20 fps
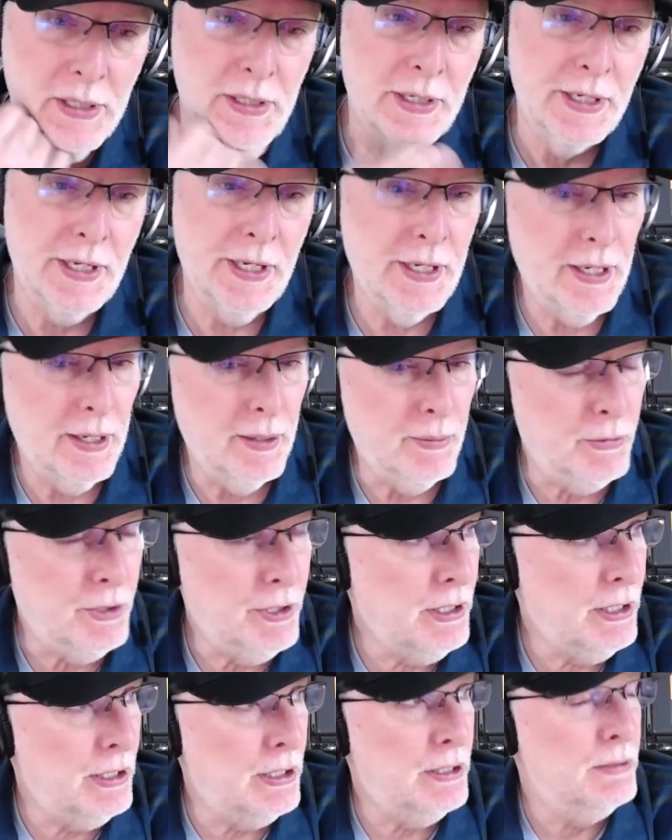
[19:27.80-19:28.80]

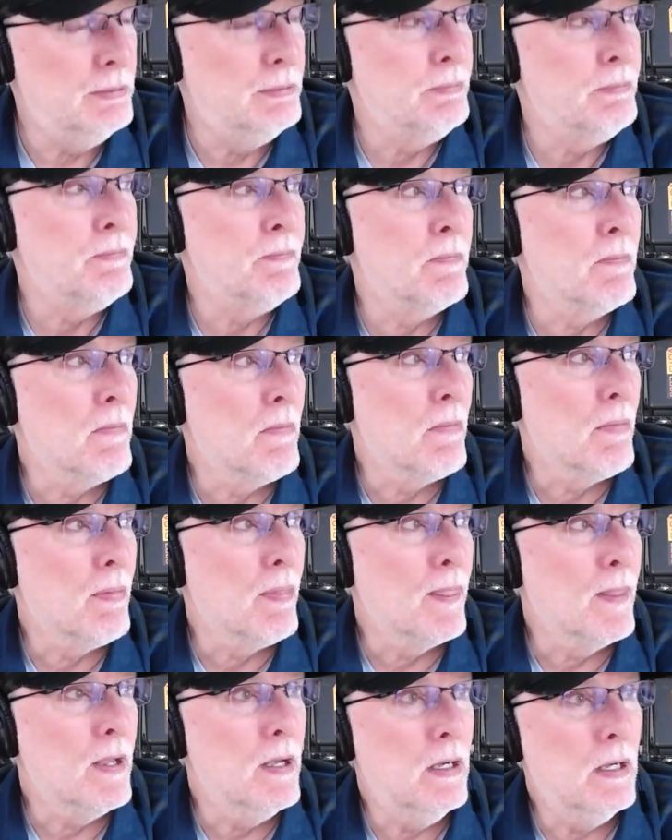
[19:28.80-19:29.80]
AMD.
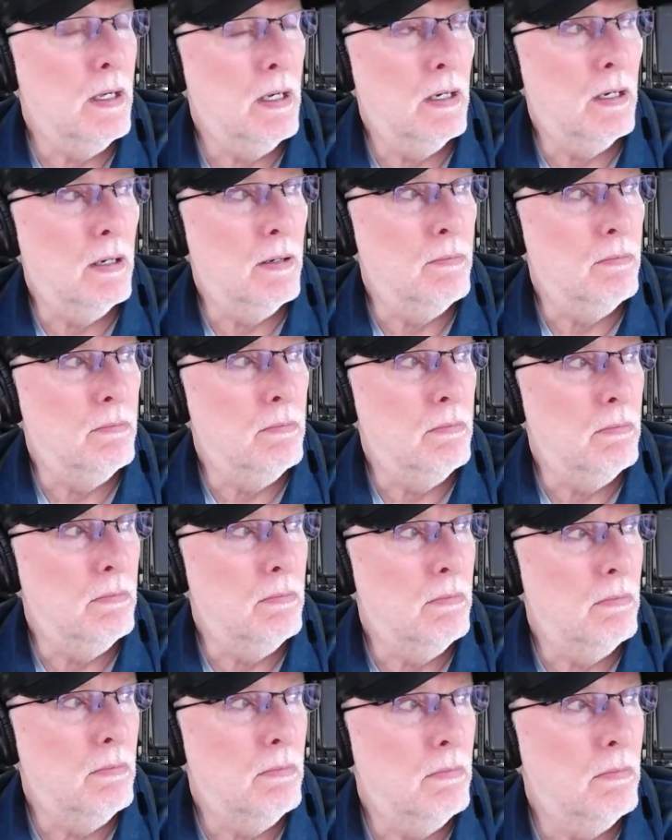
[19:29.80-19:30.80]
Um,
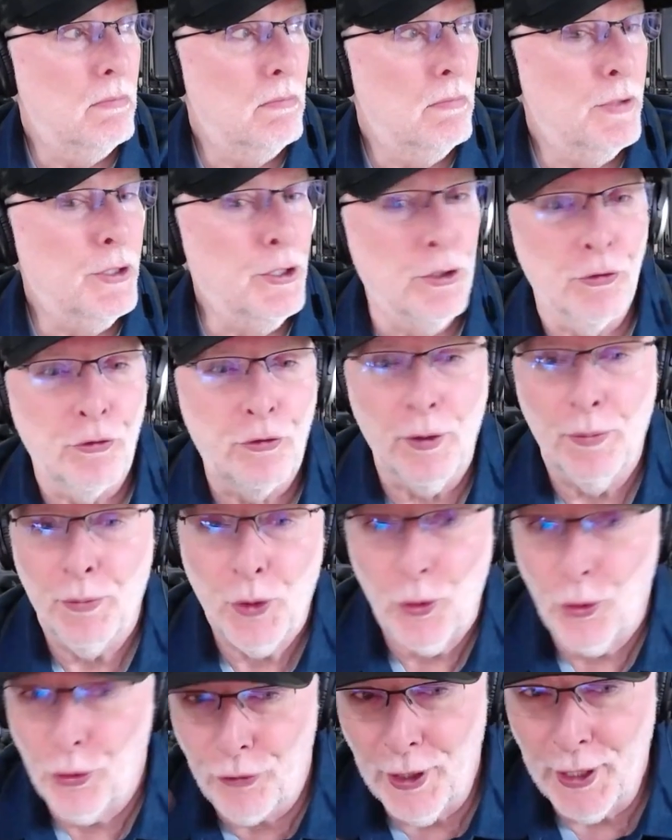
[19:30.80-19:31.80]

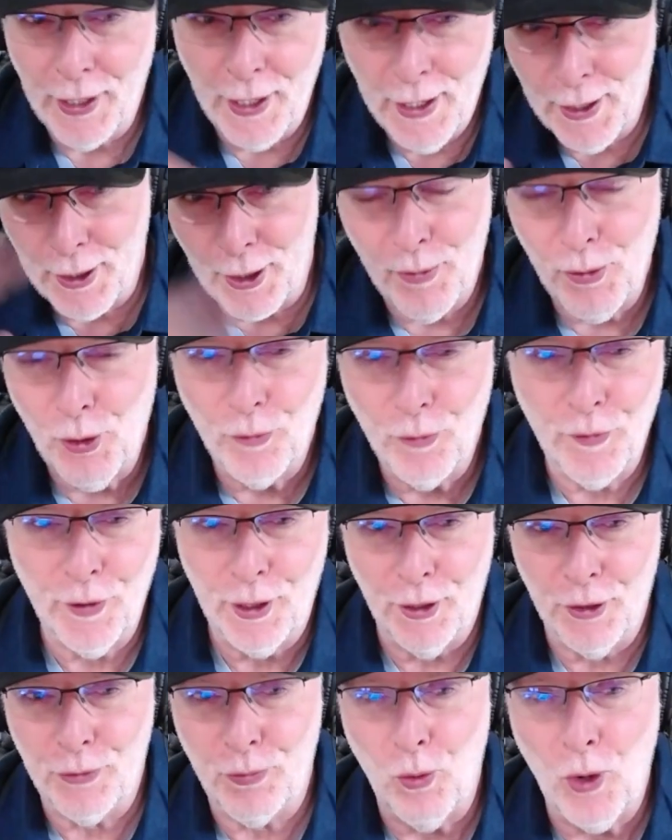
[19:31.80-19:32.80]
someone would say, "Hey, come over
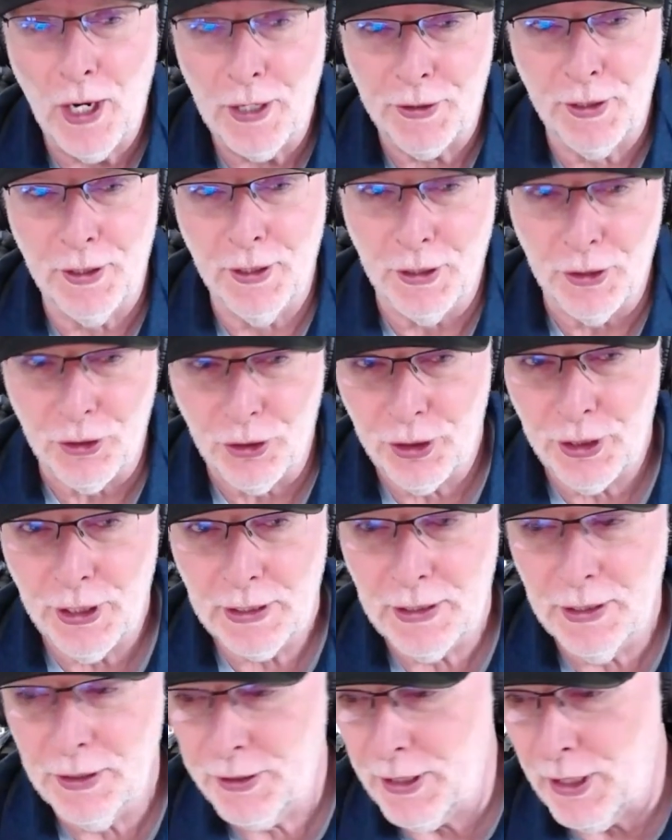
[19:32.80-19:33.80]
here, watch this, check
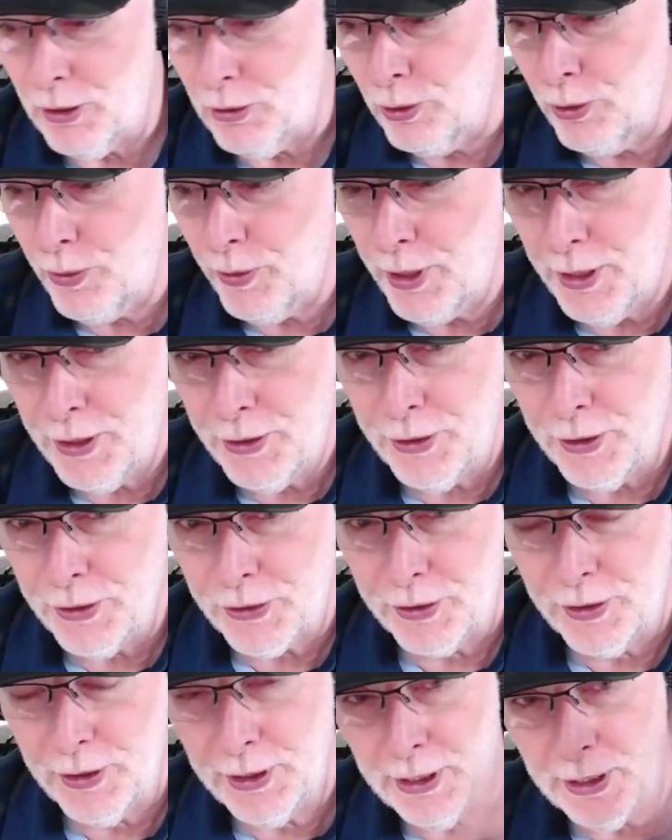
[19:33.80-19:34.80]
this out, look what I
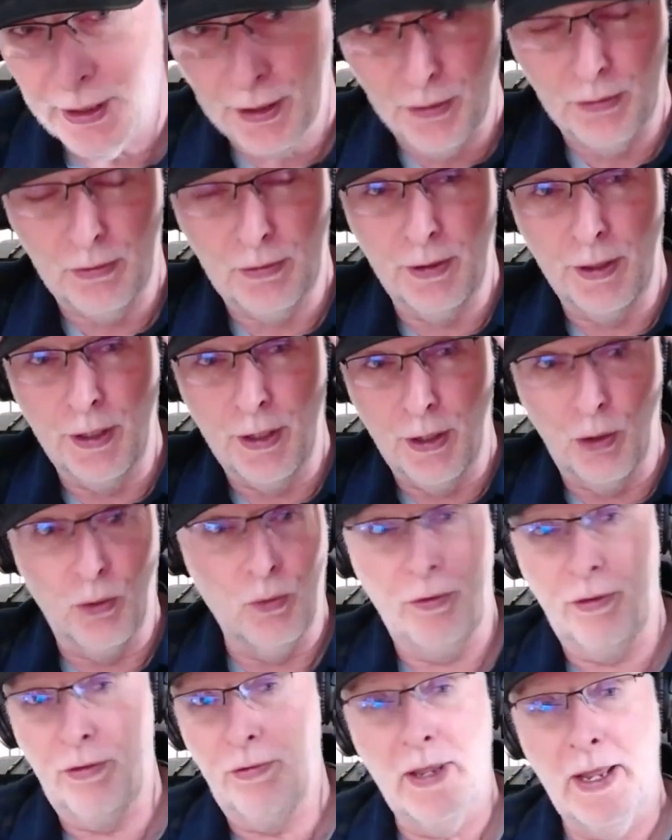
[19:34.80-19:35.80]
just did," and
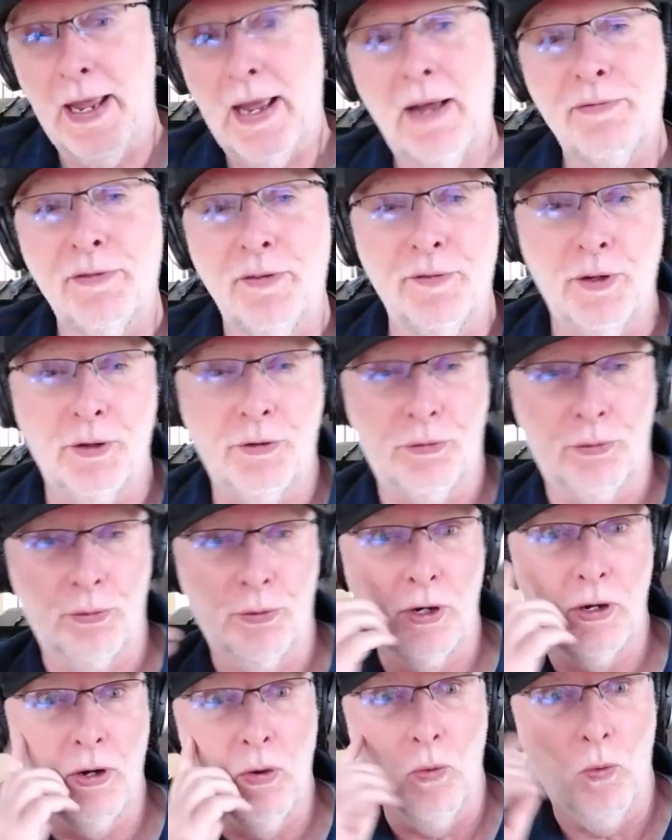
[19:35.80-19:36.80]
half of us
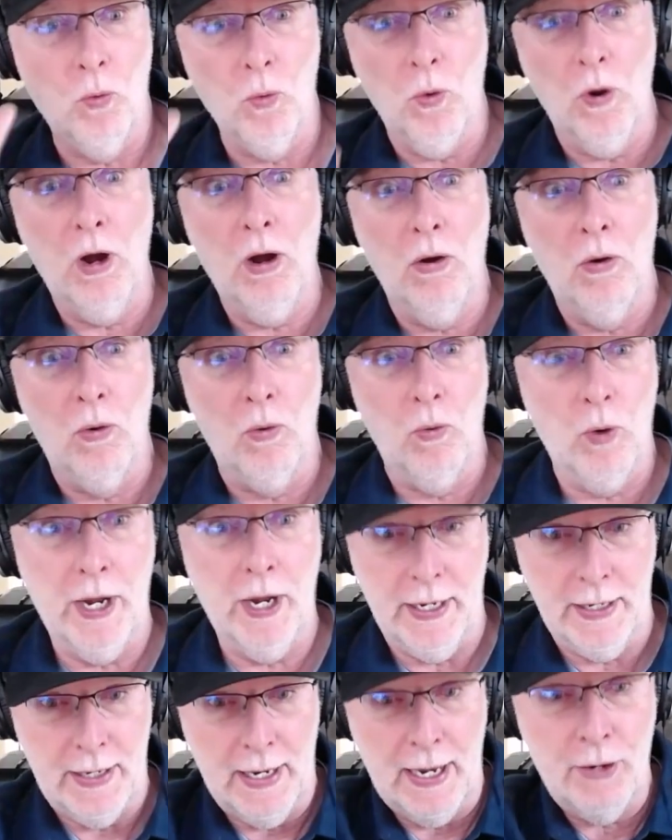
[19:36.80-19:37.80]
would go, "Whoa,
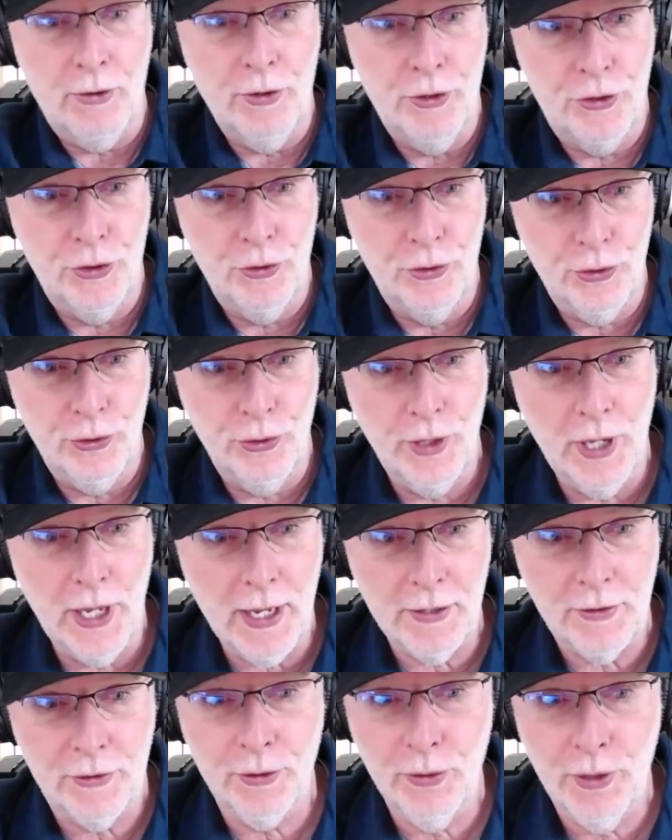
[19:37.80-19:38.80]
wait, how did you do
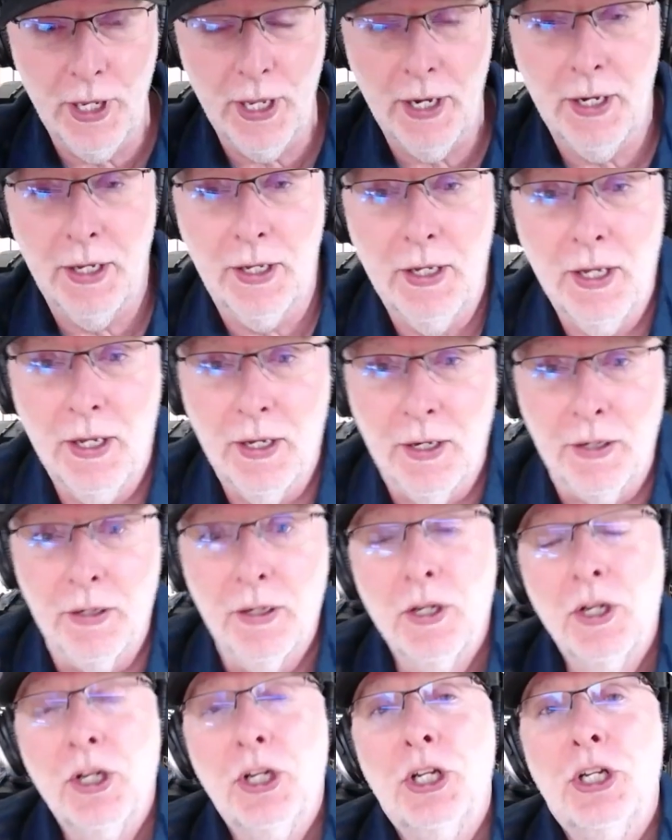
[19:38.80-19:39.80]
that? Do that again."
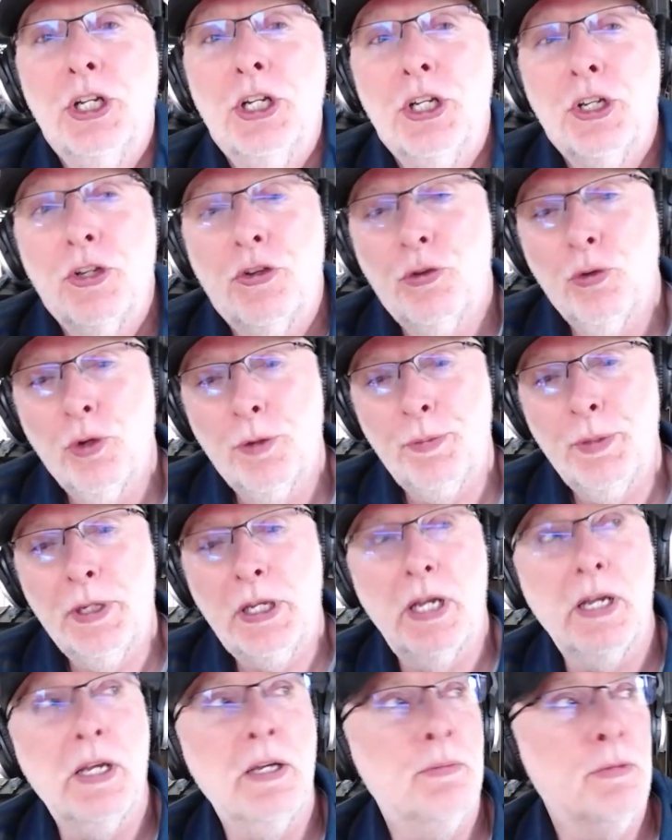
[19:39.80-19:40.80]
So it
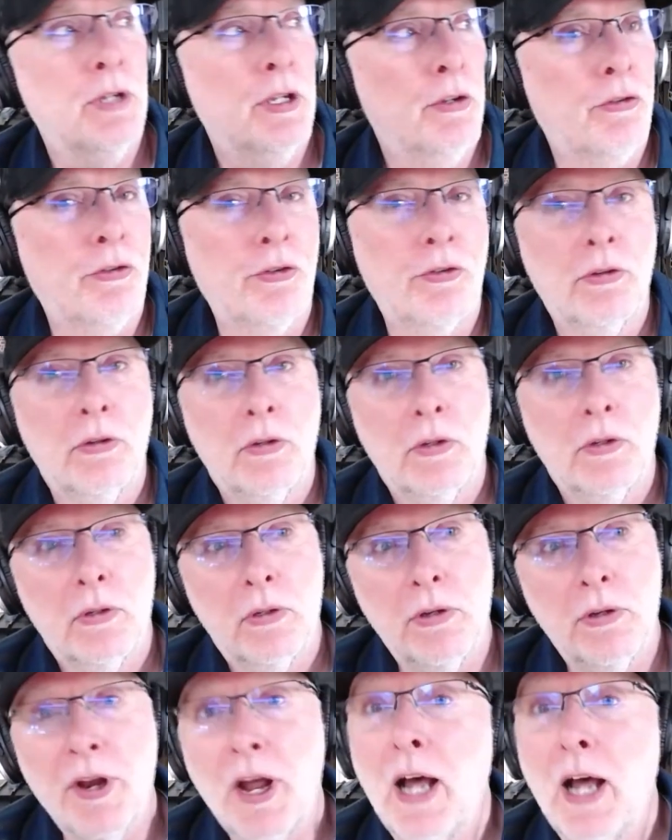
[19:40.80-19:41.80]
became this
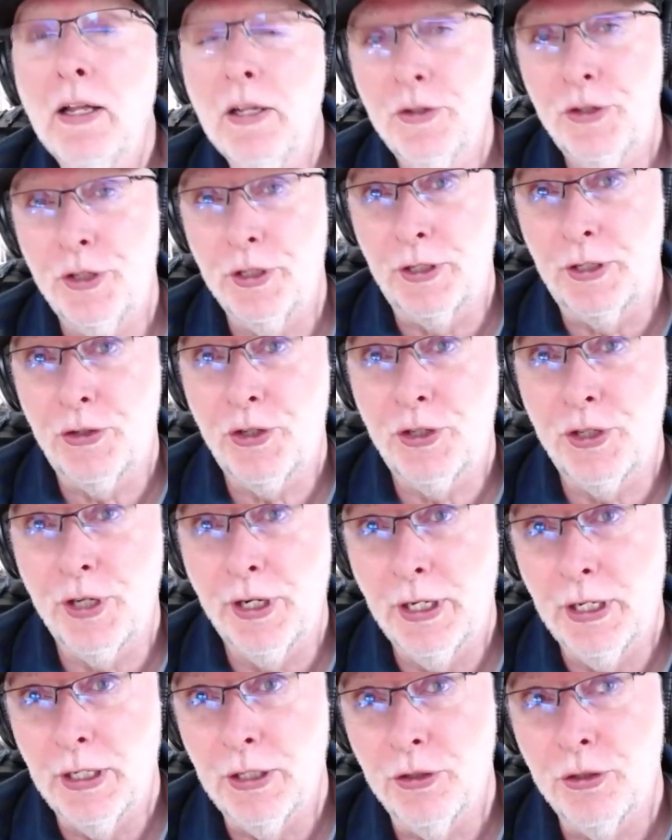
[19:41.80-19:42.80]
knowledge
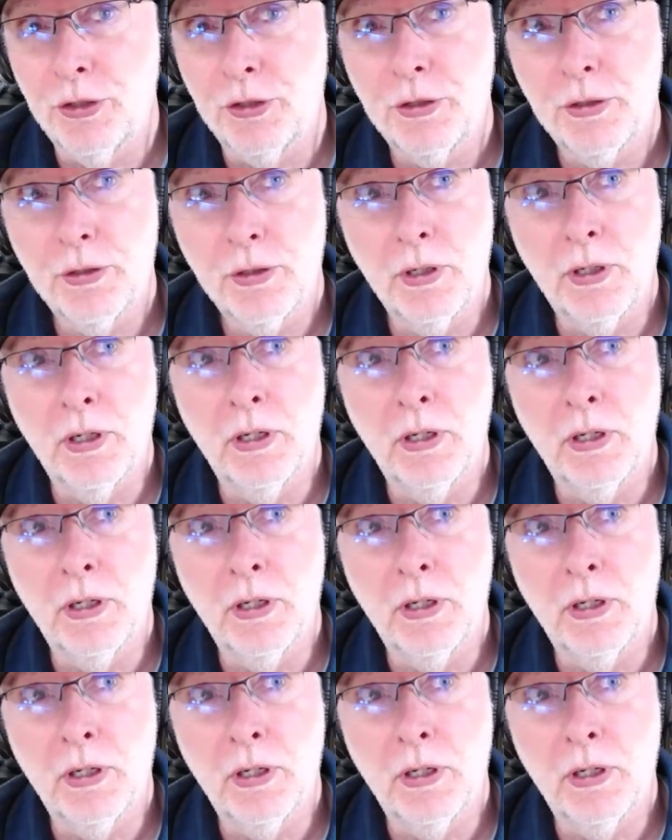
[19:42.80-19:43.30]
exchange.